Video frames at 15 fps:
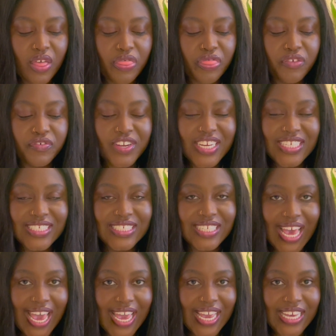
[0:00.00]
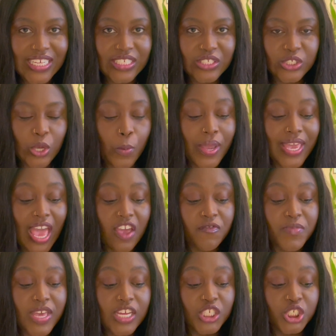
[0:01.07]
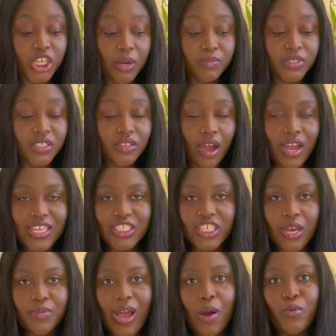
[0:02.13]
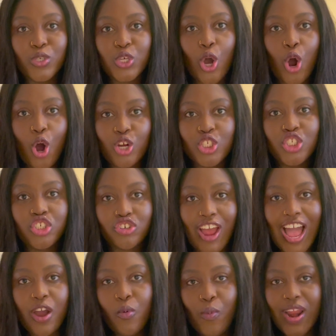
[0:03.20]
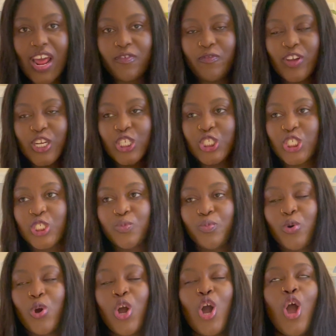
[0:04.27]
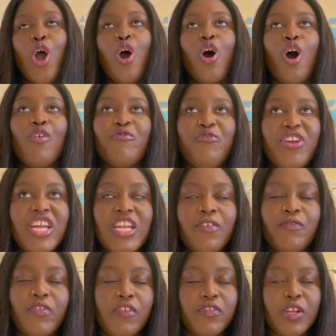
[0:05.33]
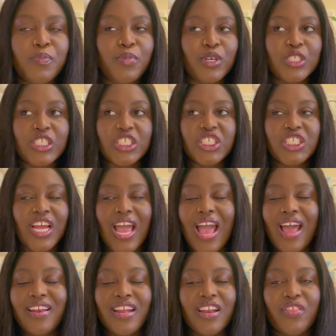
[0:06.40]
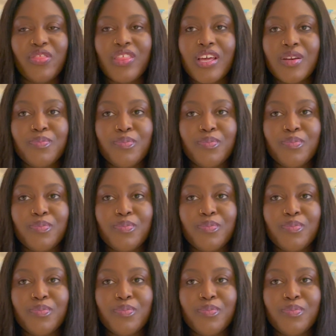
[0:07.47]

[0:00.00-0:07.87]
3 days, so it gave me a jump start in terms, I was on track when I finished this book of reading 50 books this year, and then the third